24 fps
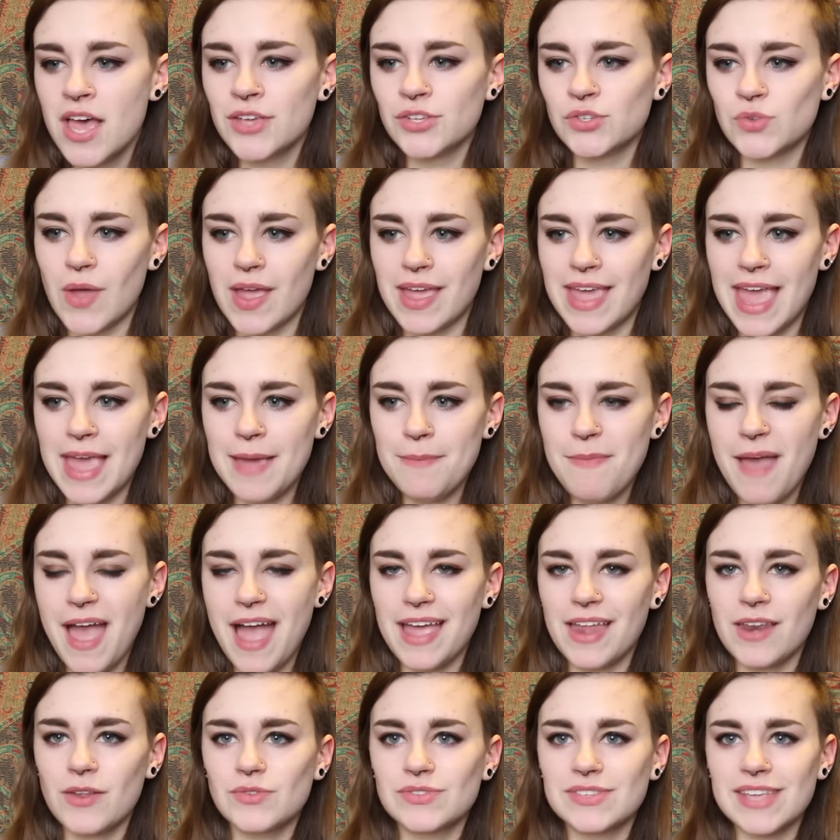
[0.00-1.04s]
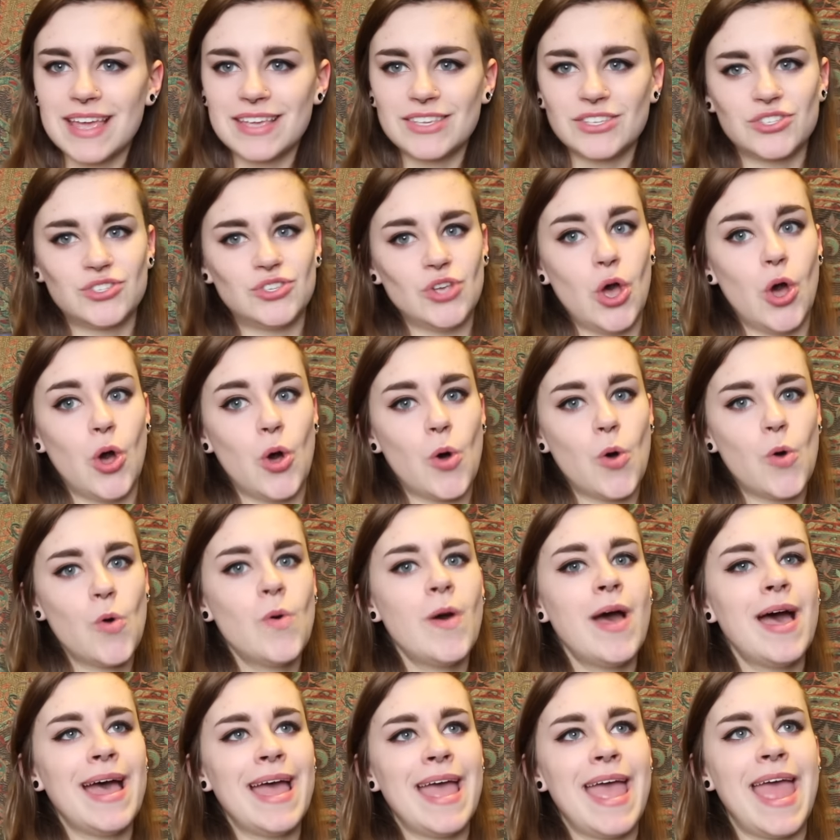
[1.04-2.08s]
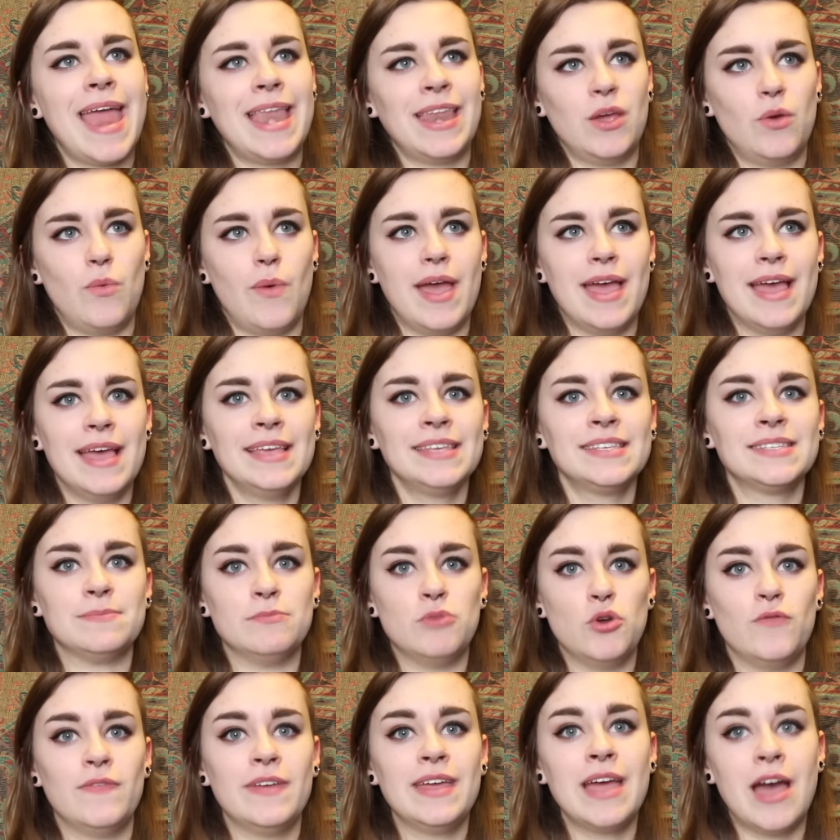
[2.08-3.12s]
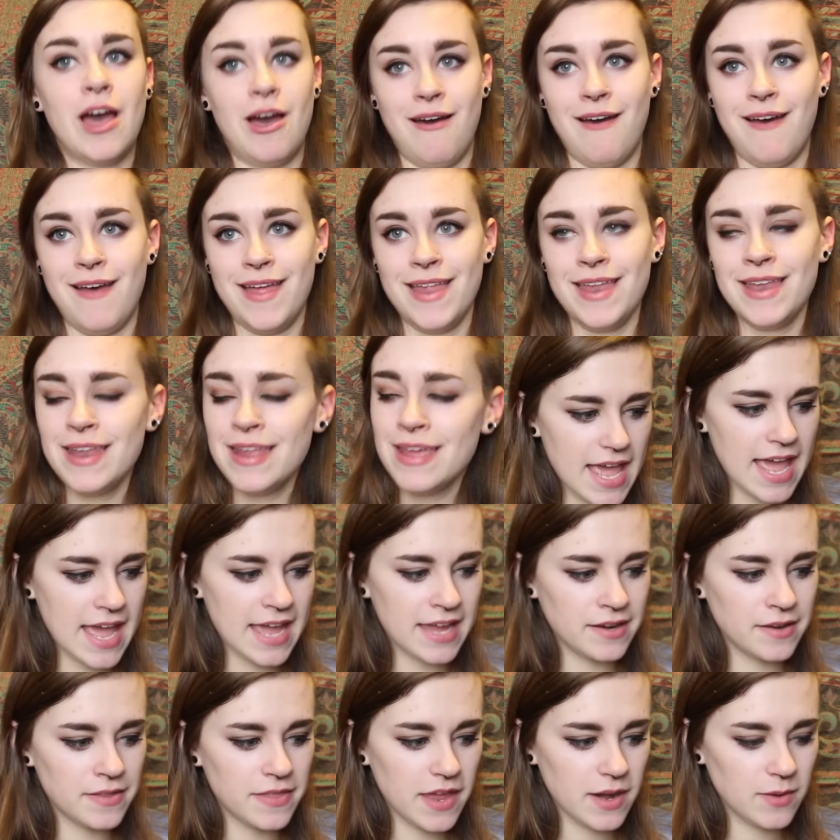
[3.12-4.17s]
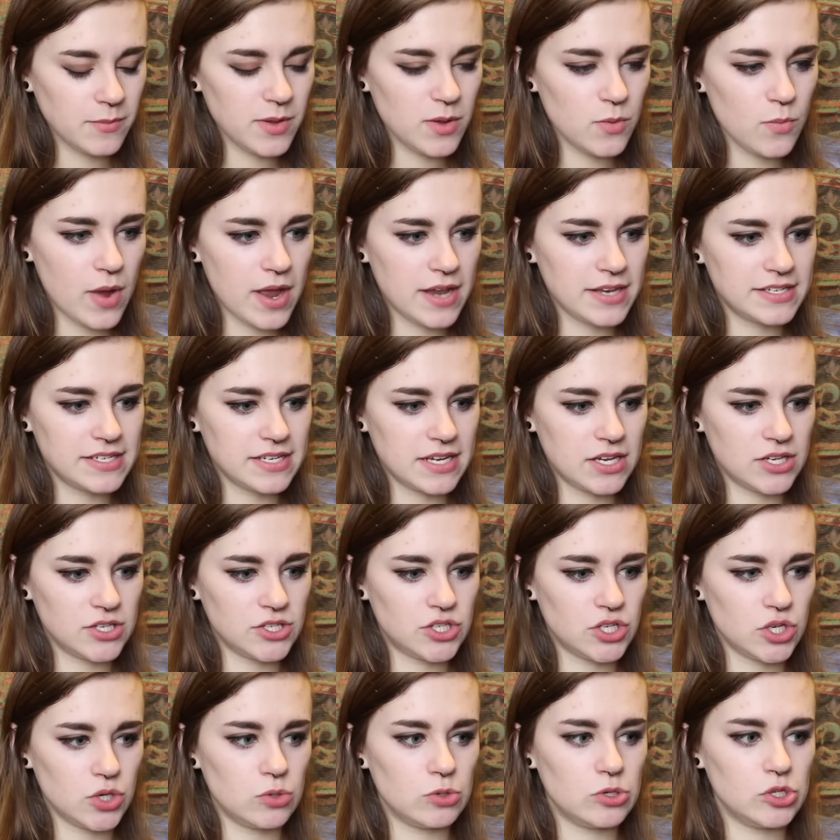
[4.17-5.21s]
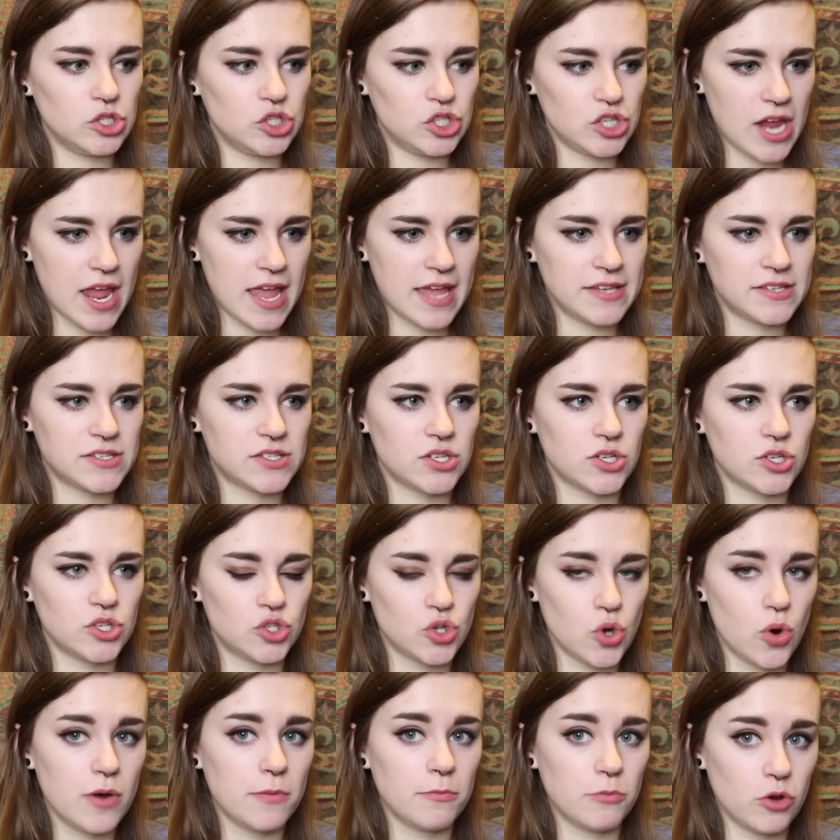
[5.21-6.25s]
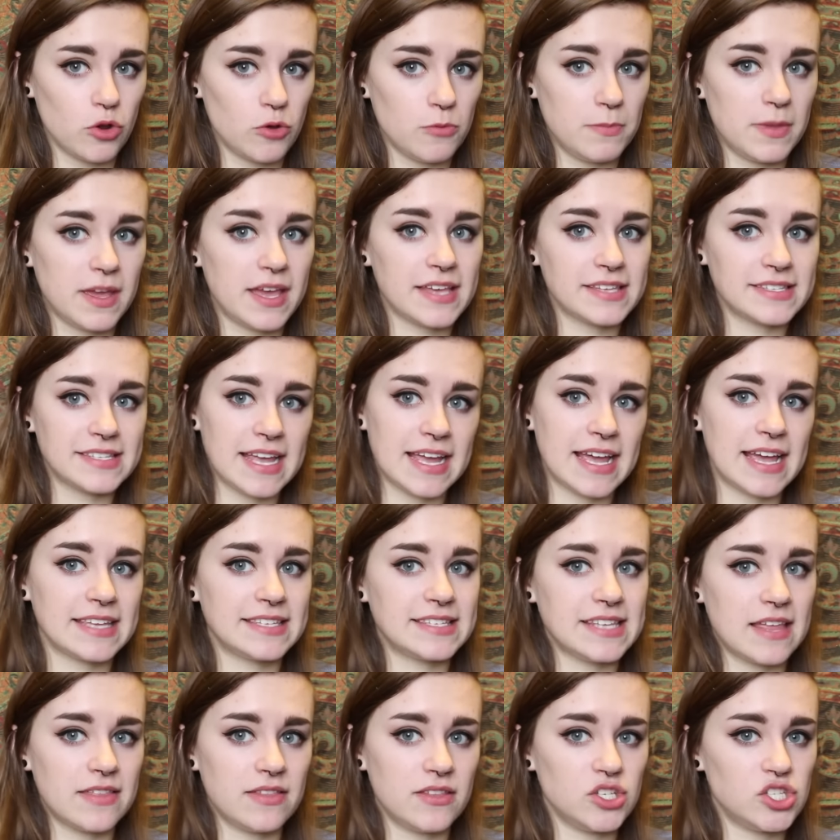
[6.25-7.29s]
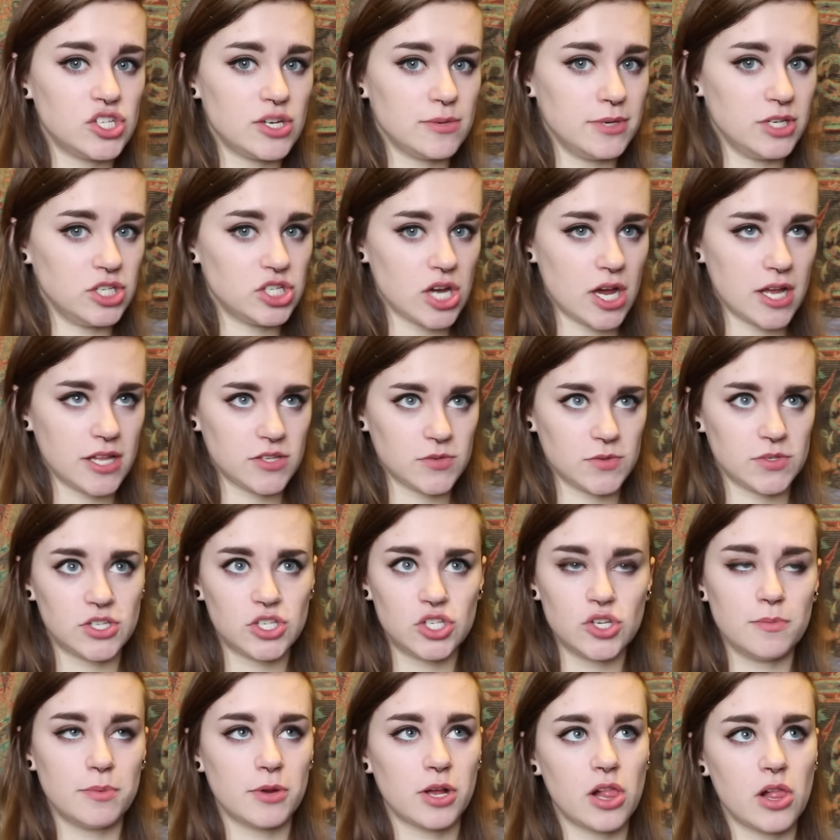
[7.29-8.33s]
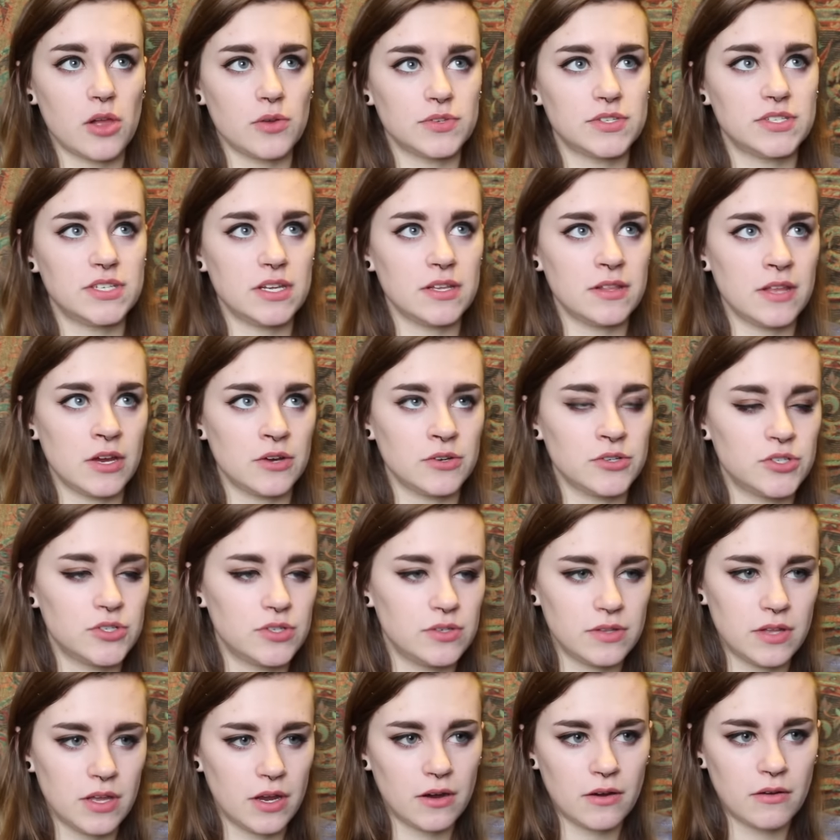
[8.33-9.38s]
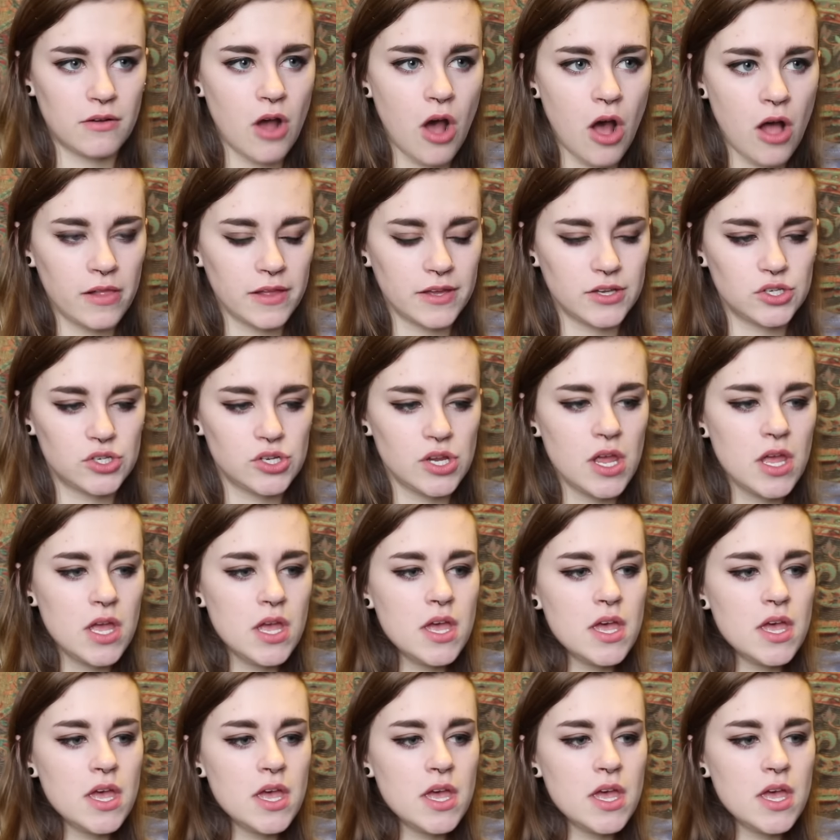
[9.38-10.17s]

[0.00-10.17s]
So I came back and I was like, so anyways, moving on. And then we went into Jay's dorm room because like I said, the Jimmy John's was super close to their, their college.